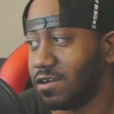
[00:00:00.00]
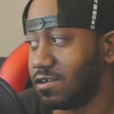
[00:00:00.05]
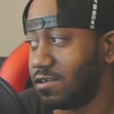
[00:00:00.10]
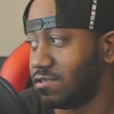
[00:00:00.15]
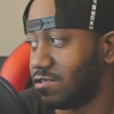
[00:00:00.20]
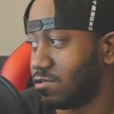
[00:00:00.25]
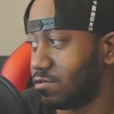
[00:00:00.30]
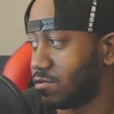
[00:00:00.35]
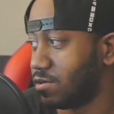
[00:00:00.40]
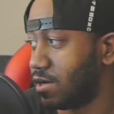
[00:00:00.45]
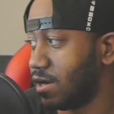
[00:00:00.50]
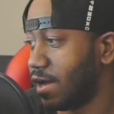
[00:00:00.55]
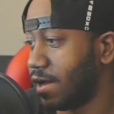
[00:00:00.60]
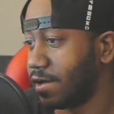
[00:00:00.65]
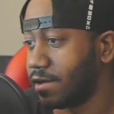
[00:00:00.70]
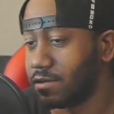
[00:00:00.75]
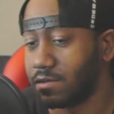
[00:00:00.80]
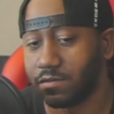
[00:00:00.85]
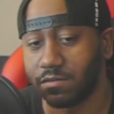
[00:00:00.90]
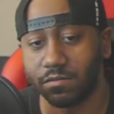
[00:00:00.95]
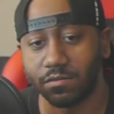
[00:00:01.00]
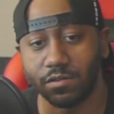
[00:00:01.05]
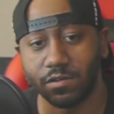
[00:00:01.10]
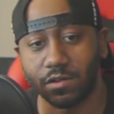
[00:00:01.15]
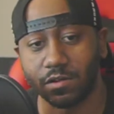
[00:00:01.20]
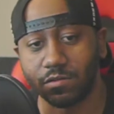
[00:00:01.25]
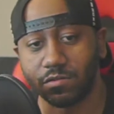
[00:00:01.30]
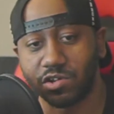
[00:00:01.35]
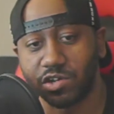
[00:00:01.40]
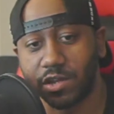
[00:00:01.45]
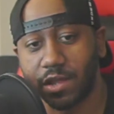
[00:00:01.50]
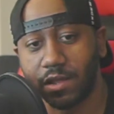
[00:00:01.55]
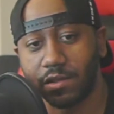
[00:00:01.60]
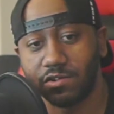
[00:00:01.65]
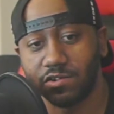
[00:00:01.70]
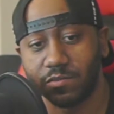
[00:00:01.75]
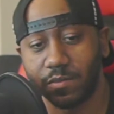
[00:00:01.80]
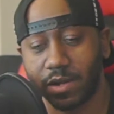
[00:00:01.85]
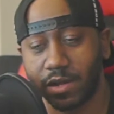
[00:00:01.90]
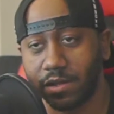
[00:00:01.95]
so that I can
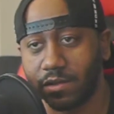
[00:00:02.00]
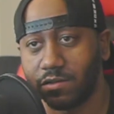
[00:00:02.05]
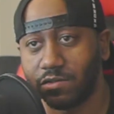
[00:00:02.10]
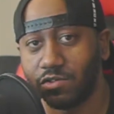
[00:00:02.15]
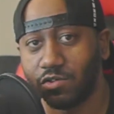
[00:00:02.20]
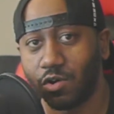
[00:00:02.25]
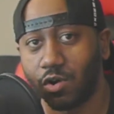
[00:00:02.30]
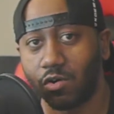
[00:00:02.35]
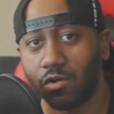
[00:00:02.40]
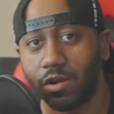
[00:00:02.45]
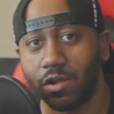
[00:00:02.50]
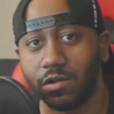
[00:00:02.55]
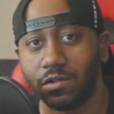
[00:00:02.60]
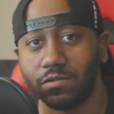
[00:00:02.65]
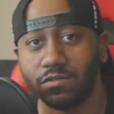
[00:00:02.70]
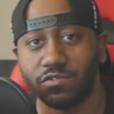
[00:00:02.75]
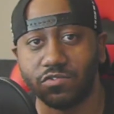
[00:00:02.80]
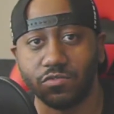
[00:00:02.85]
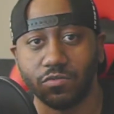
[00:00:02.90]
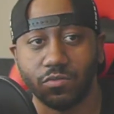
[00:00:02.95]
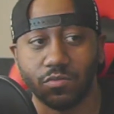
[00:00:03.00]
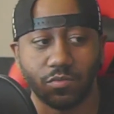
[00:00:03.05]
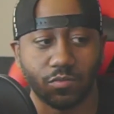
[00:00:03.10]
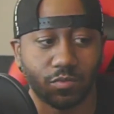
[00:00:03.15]
change my URL to